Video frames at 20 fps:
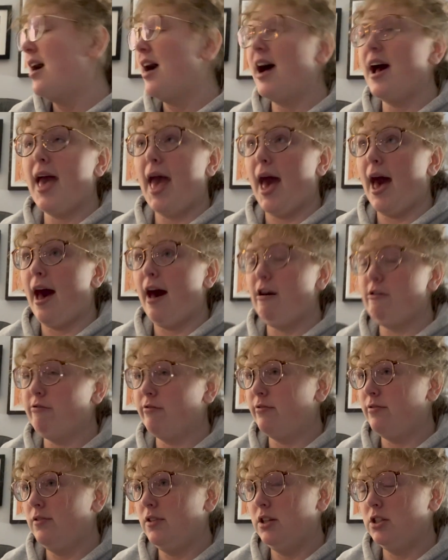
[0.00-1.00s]
I
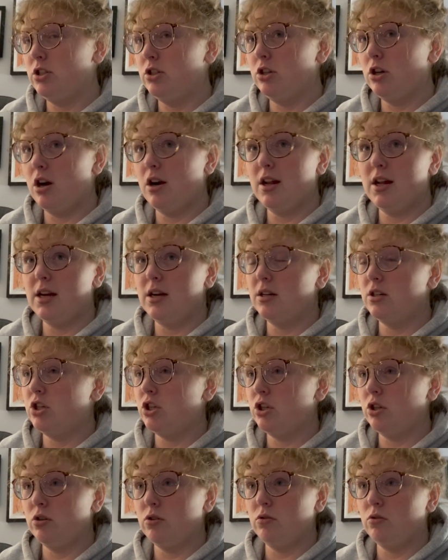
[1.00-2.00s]
have started
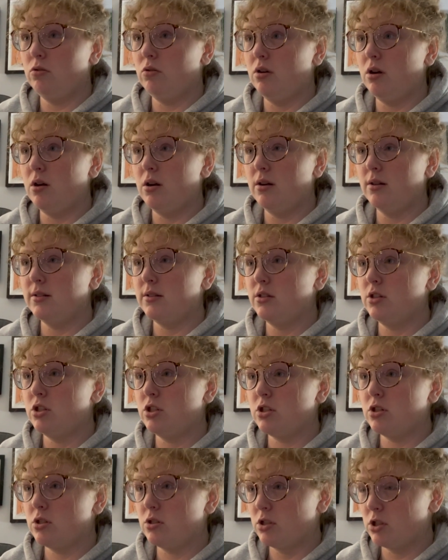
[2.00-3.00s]
to
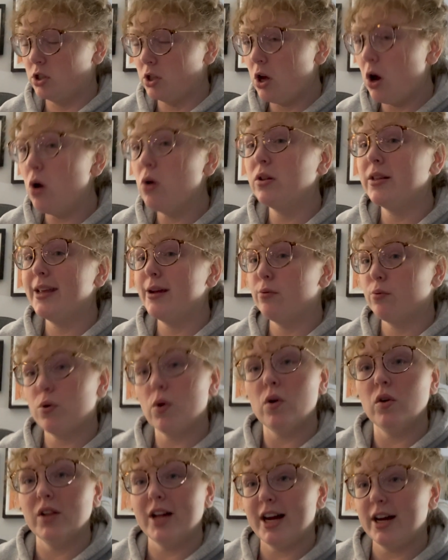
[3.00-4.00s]
slowly
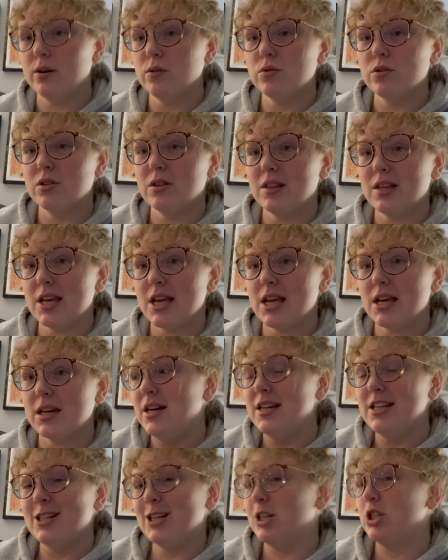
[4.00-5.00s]
roll out
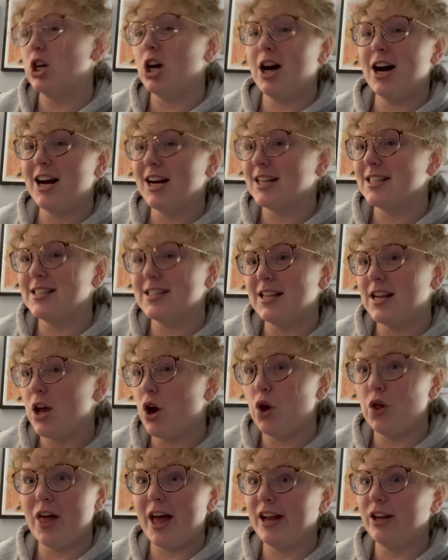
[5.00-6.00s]
the TikToks and
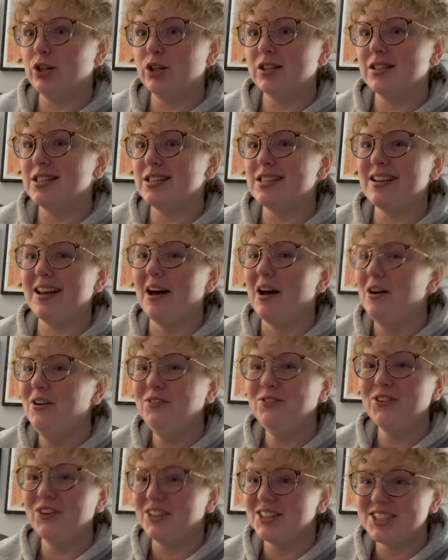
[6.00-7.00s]
all that good
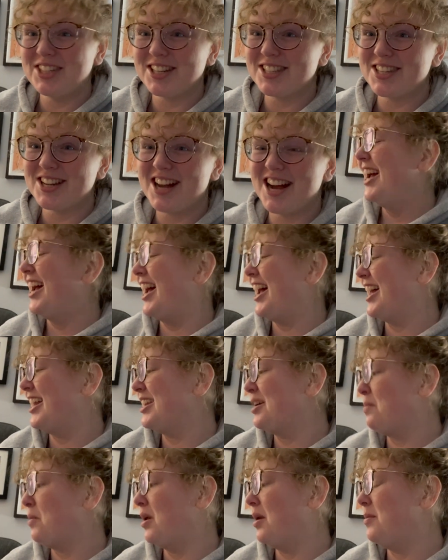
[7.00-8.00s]
stuff on TikTok, and
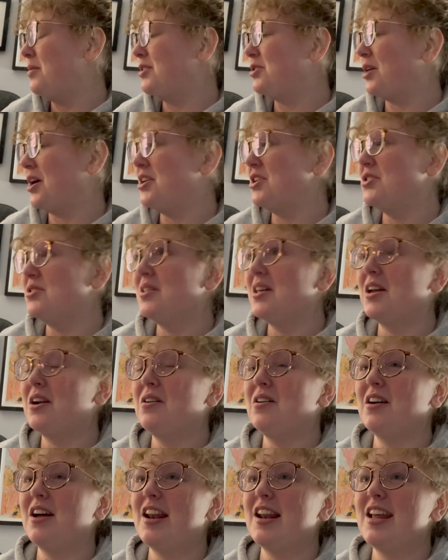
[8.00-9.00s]
I'm going to be trying to do that
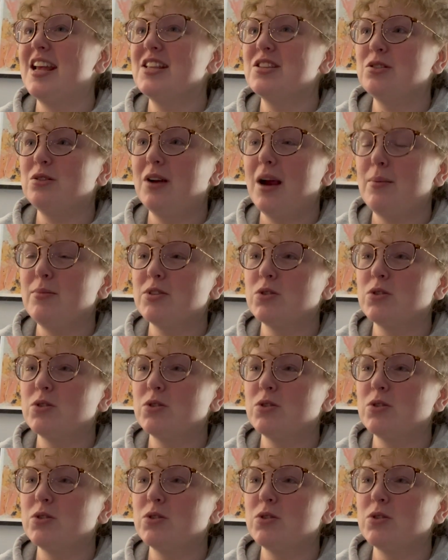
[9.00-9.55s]
on Instagram as